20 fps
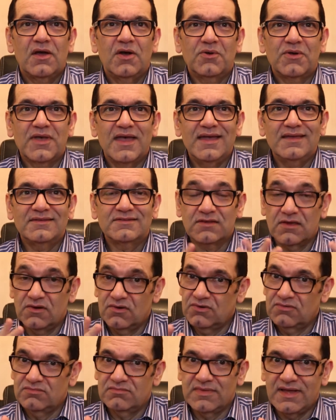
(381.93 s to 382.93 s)
Okay,
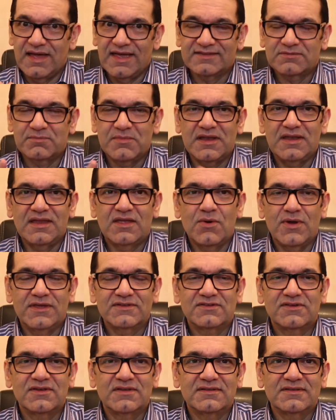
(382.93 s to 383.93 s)
so ask me any
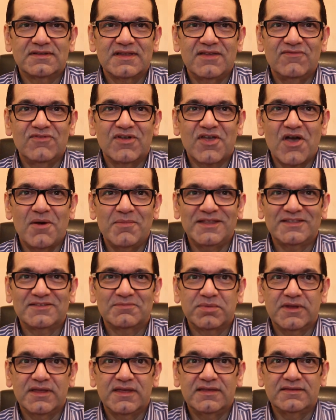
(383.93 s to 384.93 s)
questions, leave your
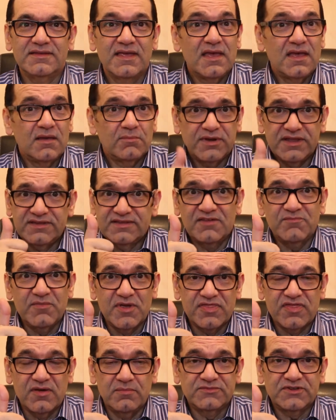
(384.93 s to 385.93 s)
comments please. Please give
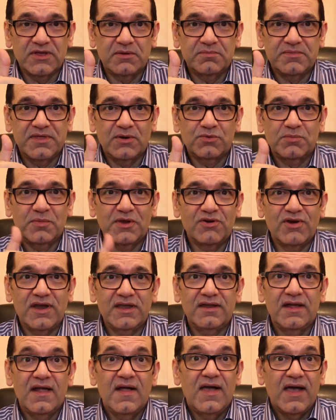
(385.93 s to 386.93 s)
me a thumbs up, that would be
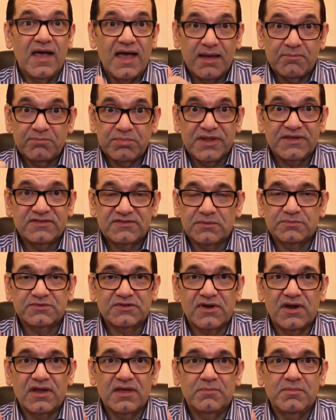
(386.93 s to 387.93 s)
great. And please
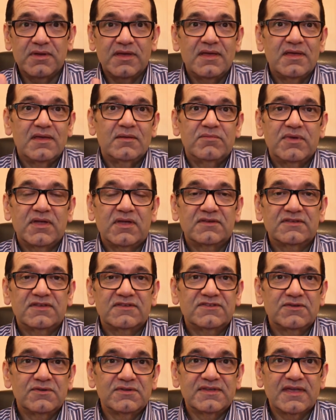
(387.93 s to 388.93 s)
subscribe, because
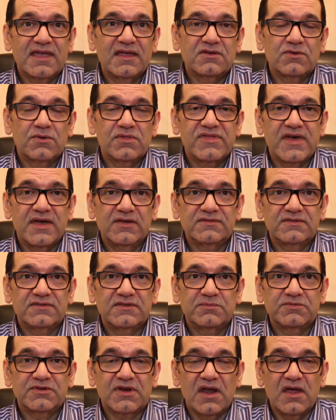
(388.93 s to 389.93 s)
as soon as I get to 1,000
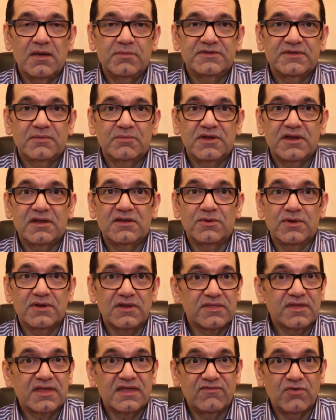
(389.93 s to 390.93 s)
subscribers, I'm going to do
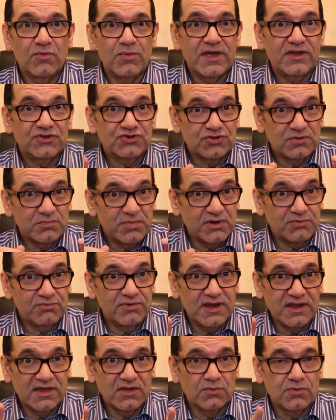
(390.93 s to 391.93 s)
another giveaway. It should be a
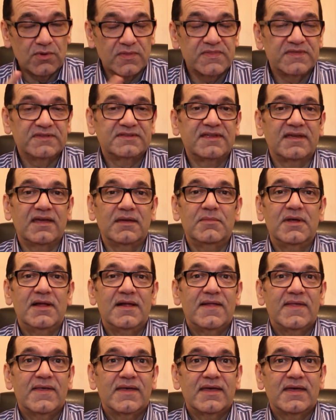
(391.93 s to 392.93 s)
really good one this time.
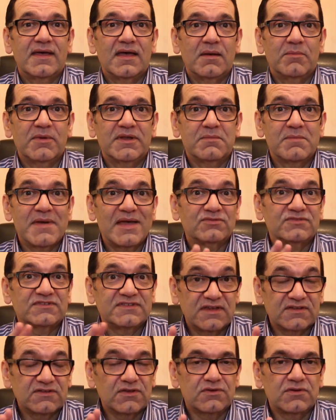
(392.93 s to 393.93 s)
I'm at about
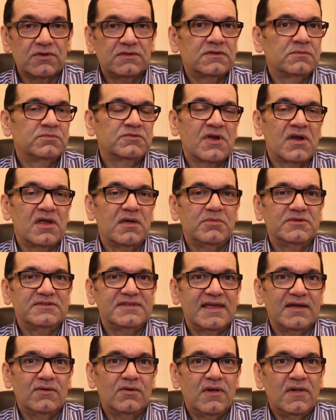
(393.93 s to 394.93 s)
600
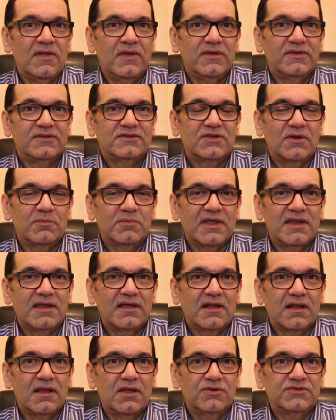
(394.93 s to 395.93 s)
subscribers now, so I'm
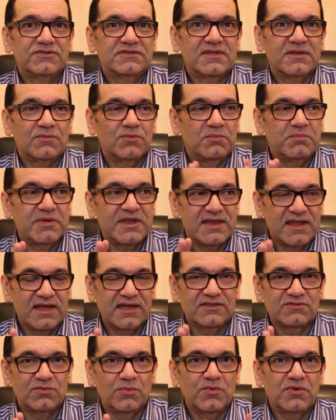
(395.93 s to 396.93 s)
getting close. It would be
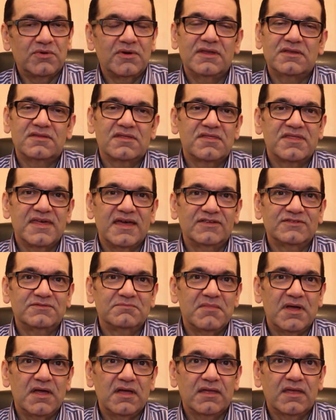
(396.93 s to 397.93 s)
nice when we reach the
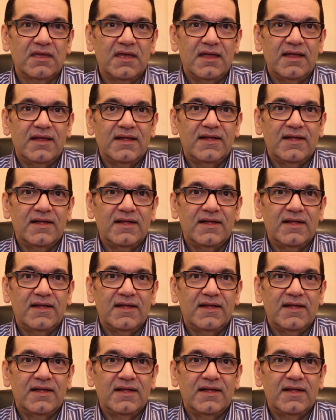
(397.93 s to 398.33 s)
1,000 mark.